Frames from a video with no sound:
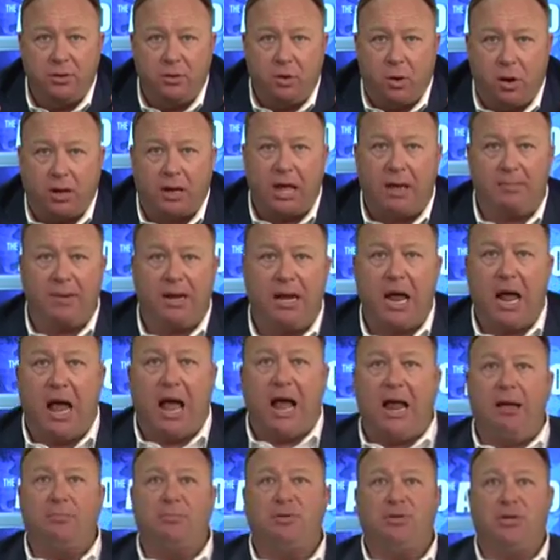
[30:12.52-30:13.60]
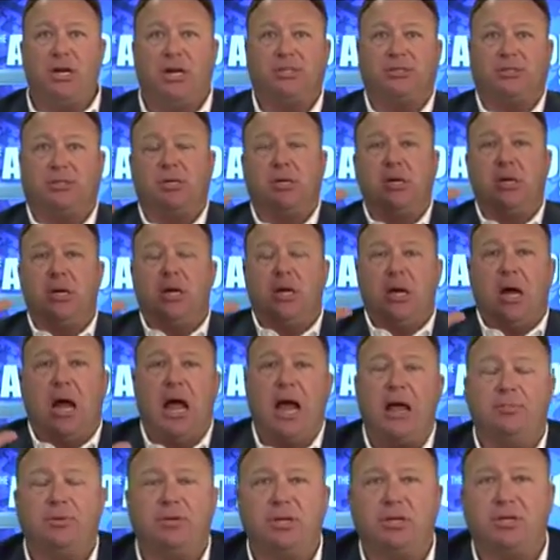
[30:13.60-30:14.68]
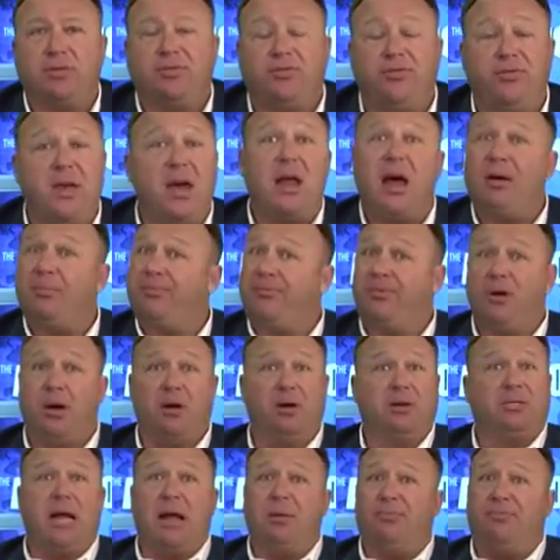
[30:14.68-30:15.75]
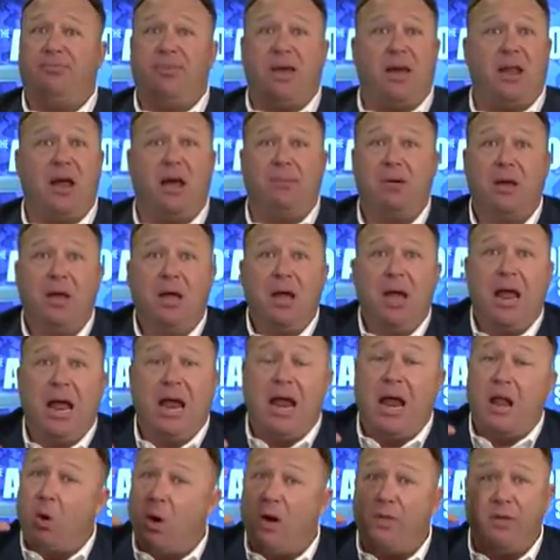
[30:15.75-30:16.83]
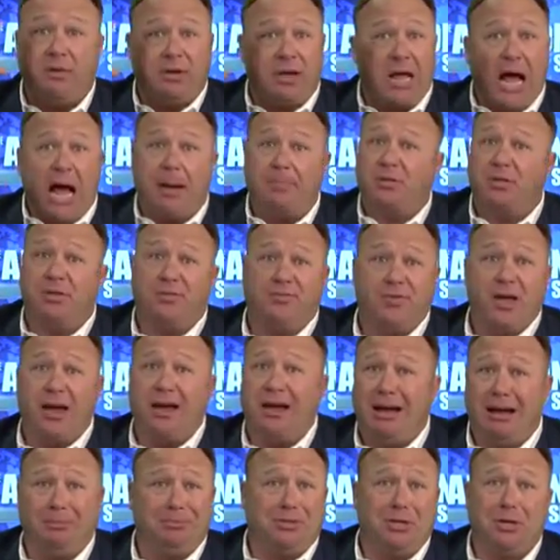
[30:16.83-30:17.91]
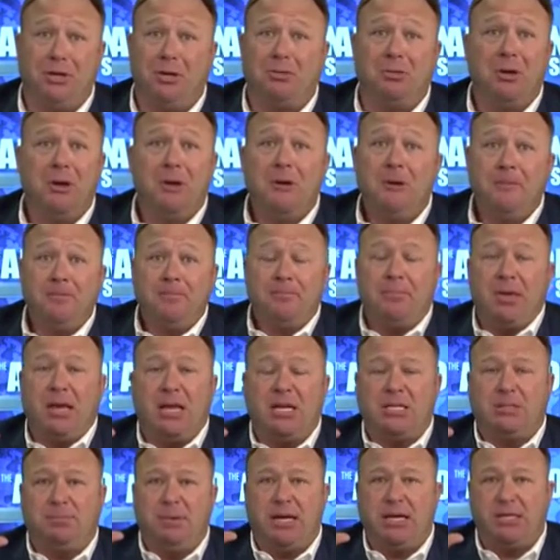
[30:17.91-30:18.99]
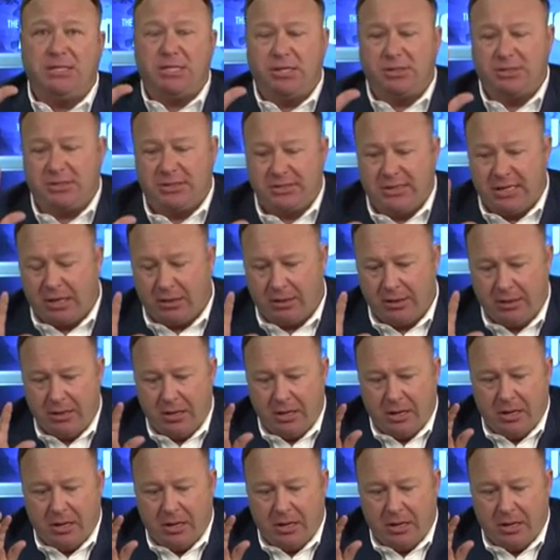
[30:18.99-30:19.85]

York. I mean, I am just fed up, folks. I'm fed up, and I know other cops are fed up too, because here's the deal.